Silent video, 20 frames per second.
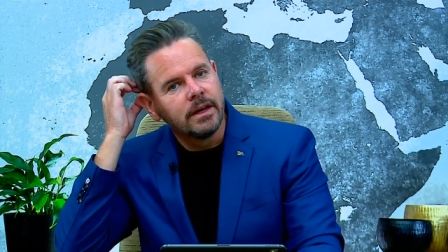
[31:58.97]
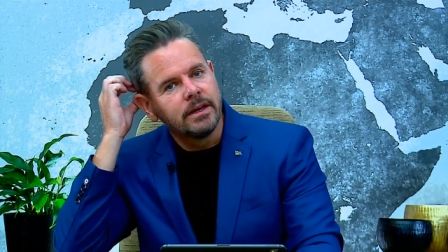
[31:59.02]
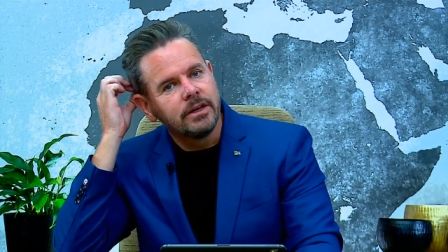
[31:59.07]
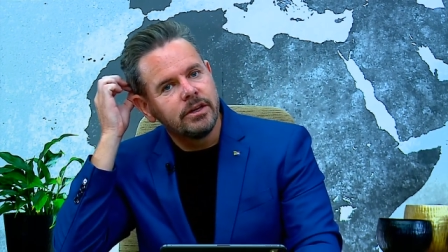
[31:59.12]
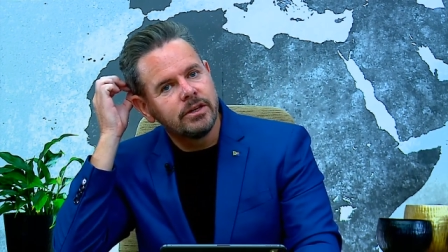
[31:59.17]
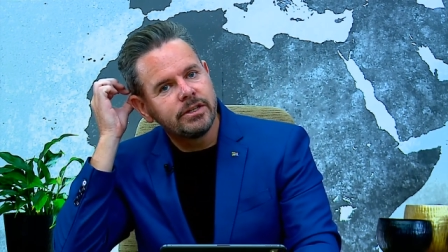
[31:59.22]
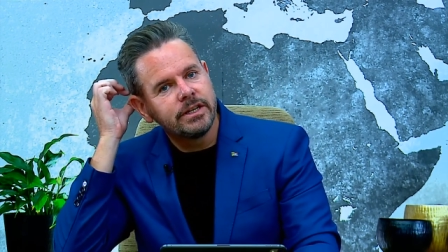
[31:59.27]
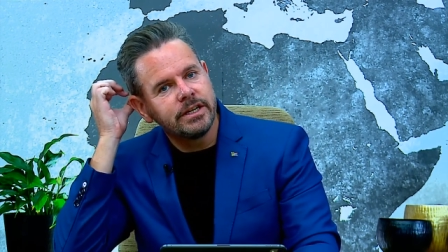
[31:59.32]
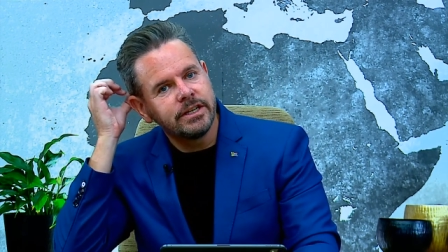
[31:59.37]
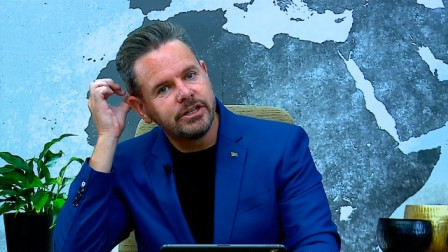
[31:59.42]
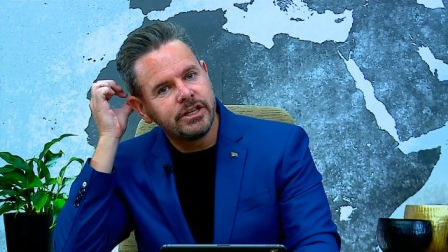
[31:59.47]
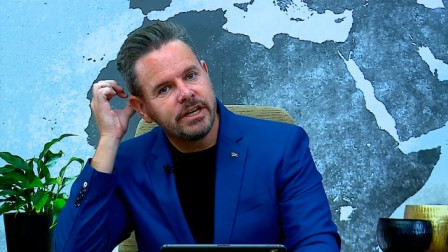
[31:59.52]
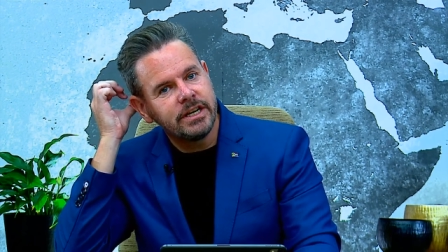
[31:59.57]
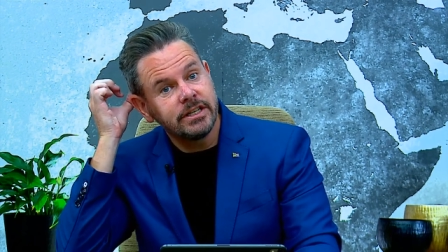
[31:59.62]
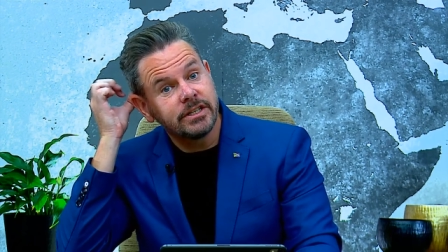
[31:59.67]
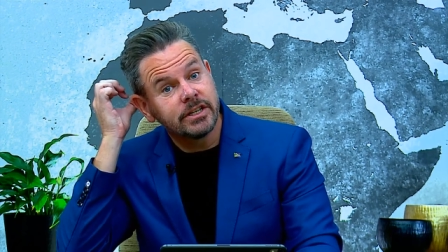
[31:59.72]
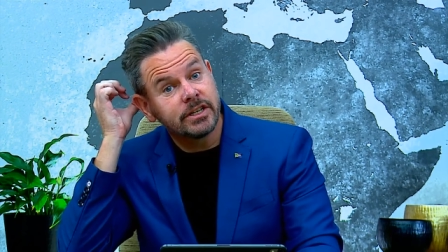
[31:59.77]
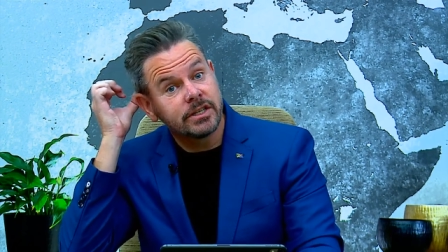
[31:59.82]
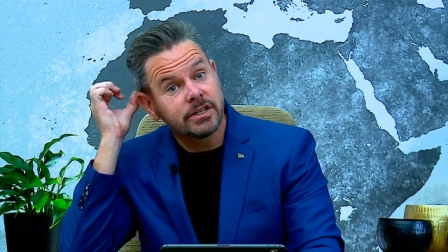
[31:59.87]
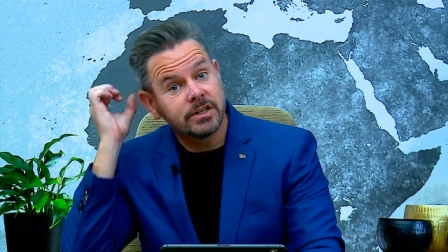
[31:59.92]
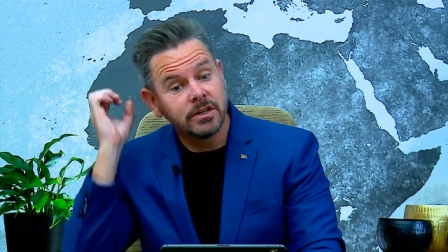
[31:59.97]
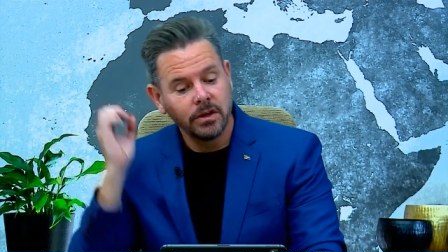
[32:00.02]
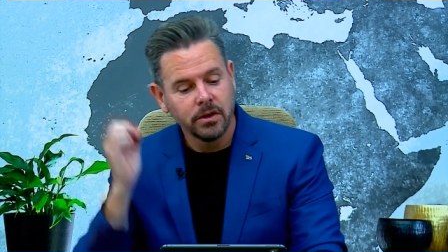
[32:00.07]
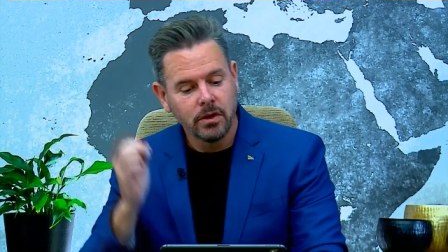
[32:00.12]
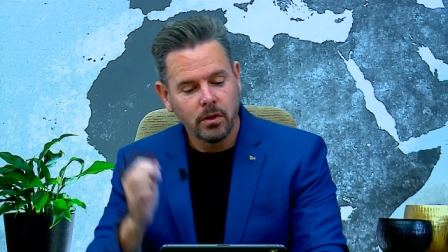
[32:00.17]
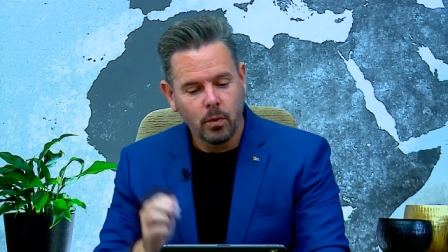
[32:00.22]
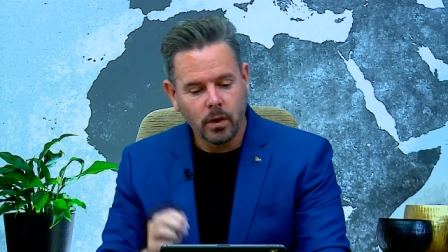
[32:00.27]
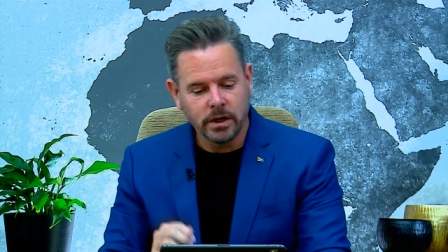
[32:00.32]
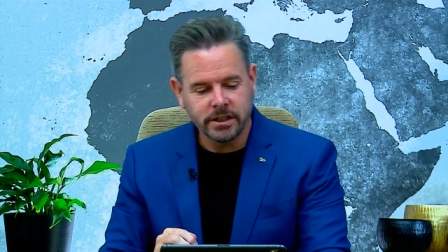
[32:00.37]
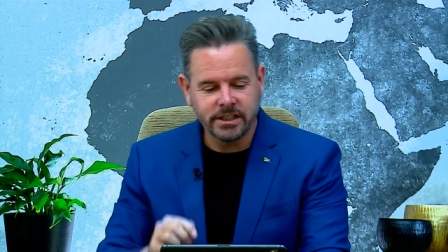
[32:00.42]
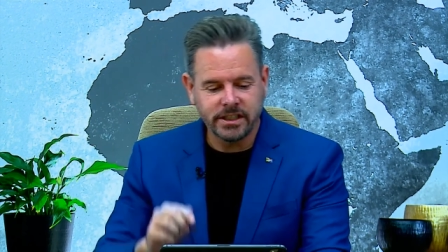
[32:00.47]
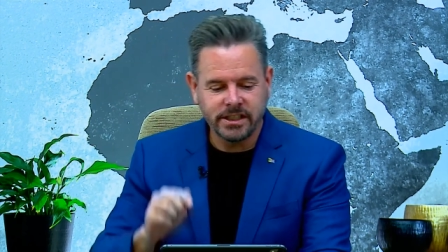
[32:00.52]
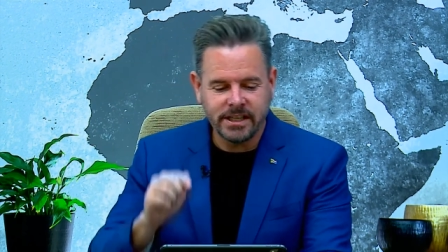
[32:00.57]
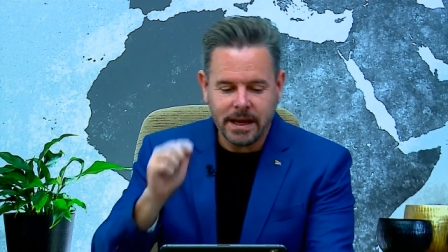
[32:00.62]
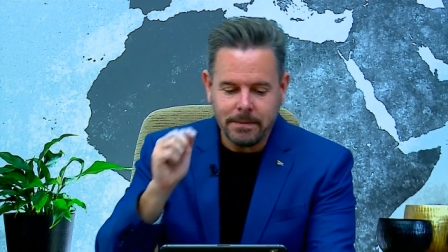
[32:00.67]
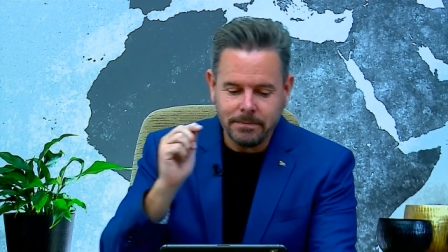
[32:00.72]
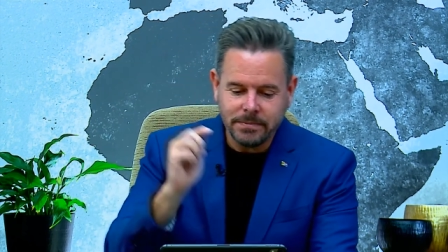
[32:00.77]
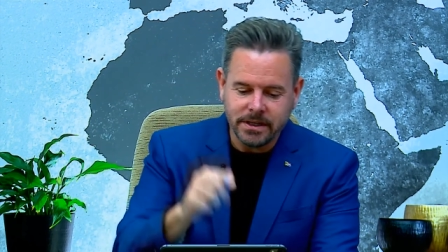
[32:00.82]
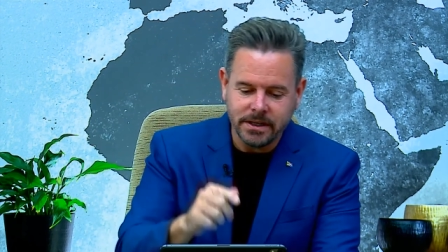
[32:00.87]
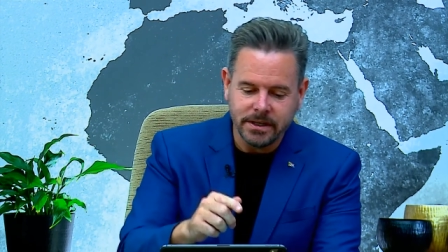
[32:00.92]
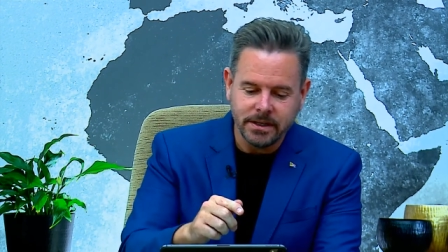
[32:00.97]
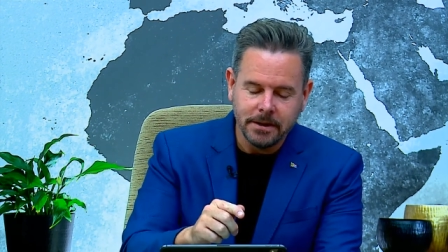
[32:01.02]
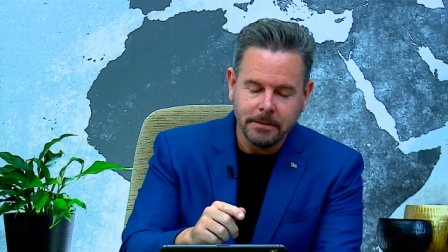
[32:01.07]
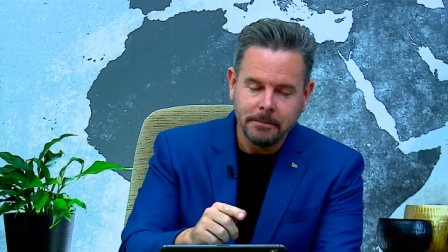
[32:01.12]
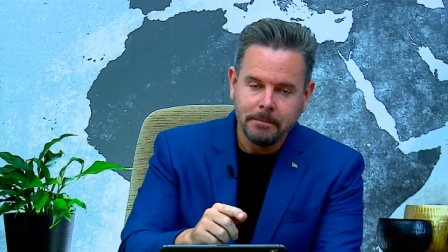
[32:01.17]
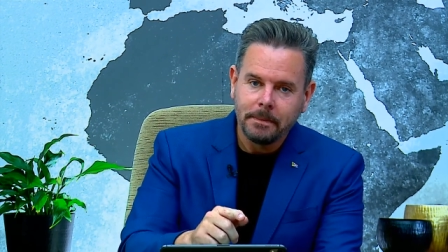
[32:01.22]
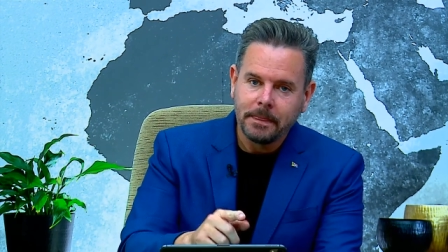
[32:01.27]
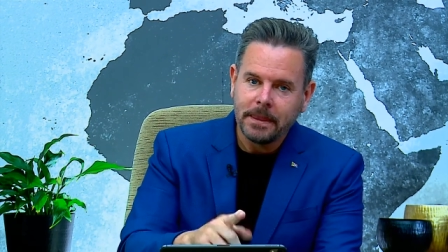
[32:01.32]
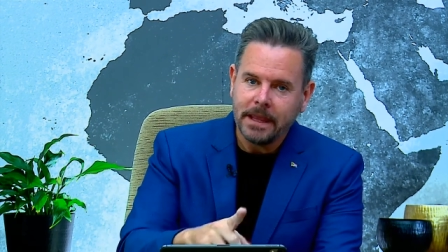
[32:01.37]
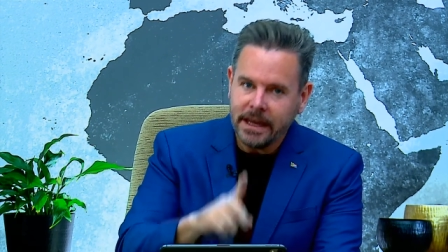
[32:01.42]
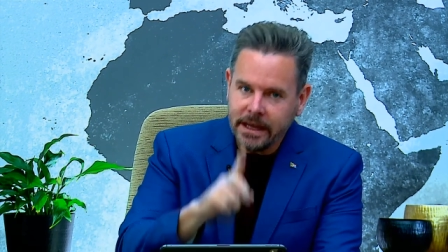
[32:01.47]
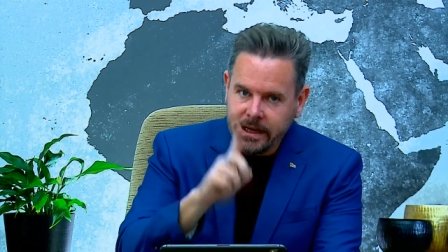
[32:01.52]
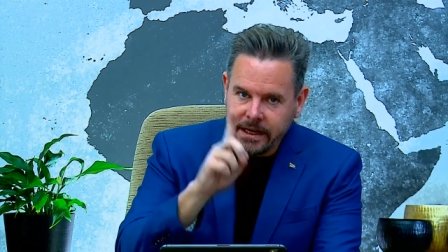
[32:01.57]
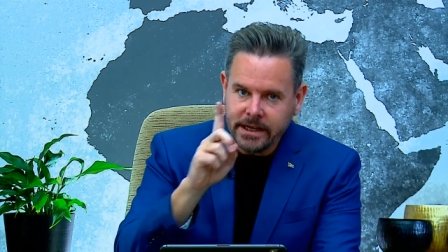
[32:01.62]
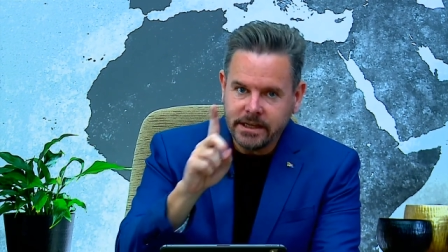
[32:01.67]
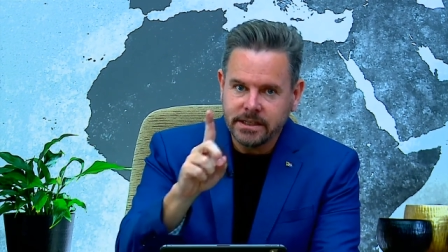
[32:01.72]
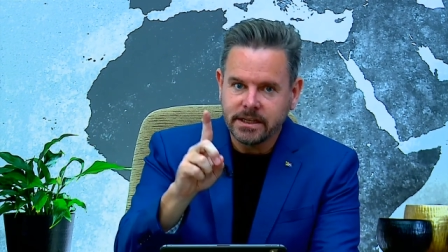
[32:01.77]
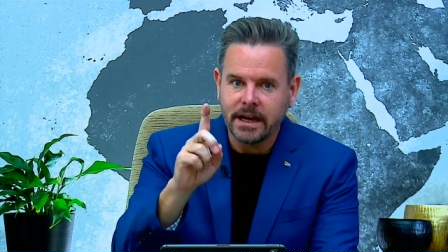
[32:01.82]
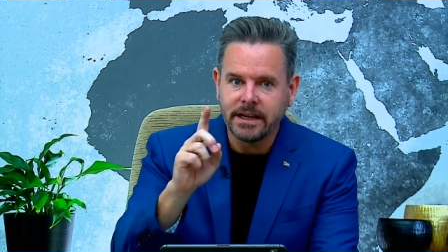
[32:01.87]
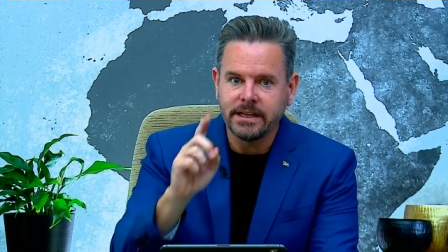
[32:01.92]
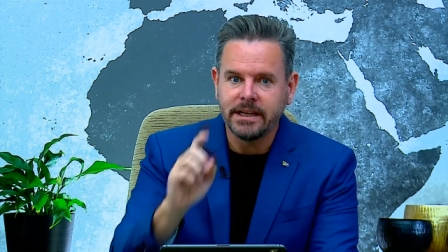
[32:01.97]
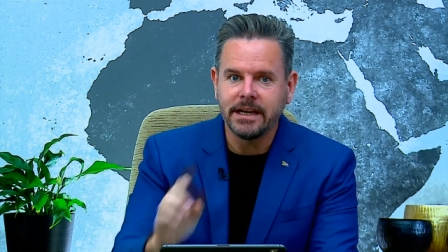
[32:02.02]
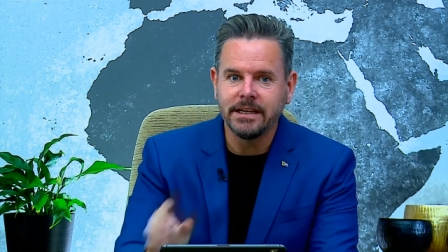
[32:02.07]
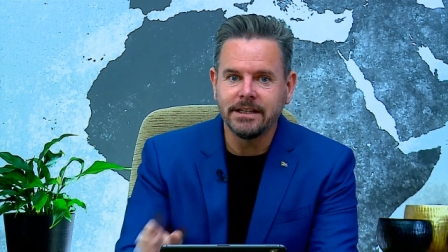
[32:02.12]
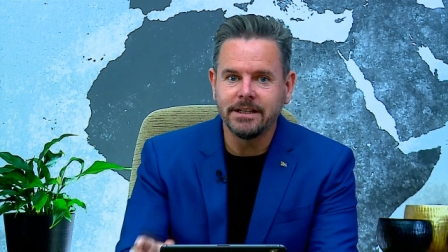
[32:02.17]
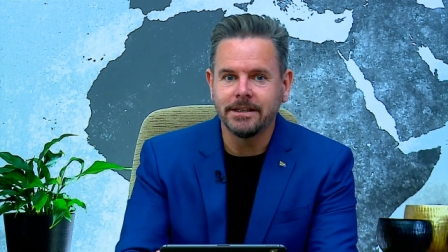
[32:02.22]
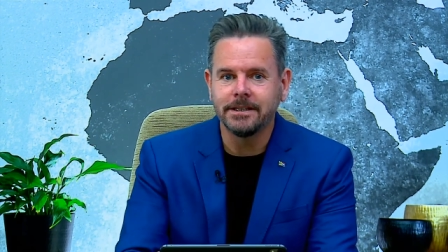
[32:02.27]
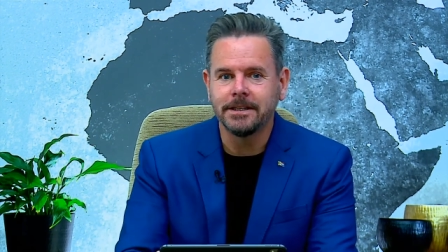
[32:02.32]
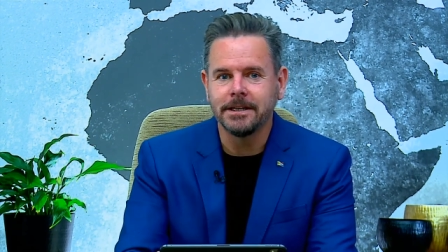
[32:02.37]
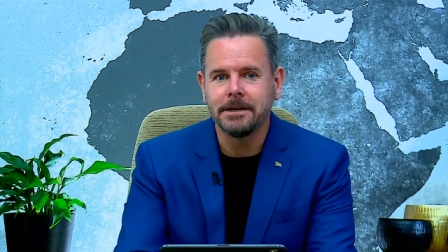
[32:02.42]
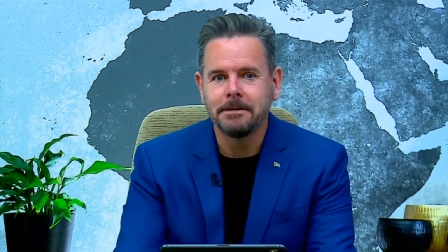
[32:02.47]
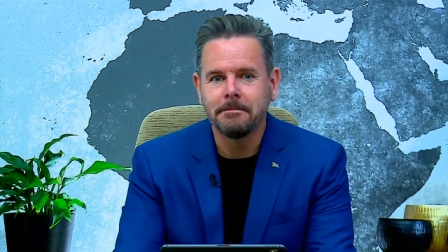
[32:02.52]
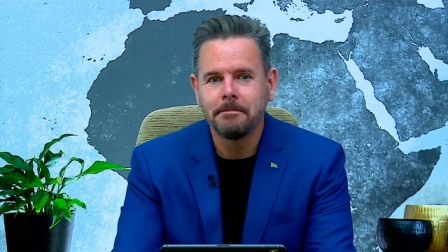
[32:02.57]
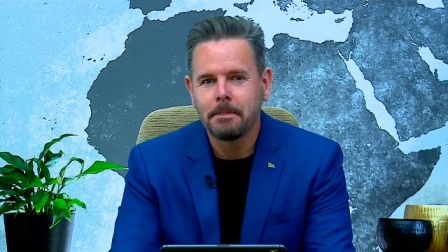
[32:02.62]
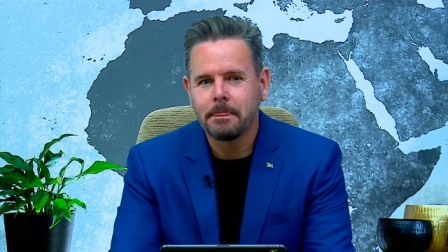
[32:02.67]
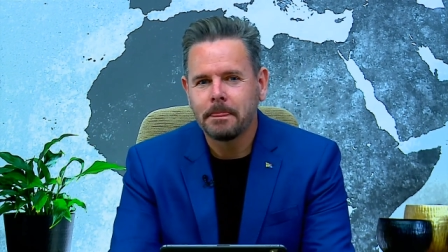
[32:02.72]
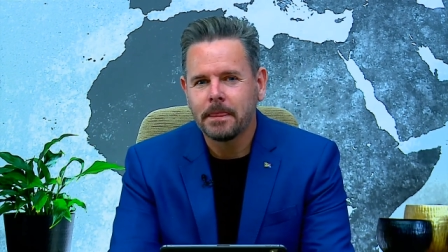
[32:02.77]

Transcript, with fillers: You see, Jesus was tempted in his identity.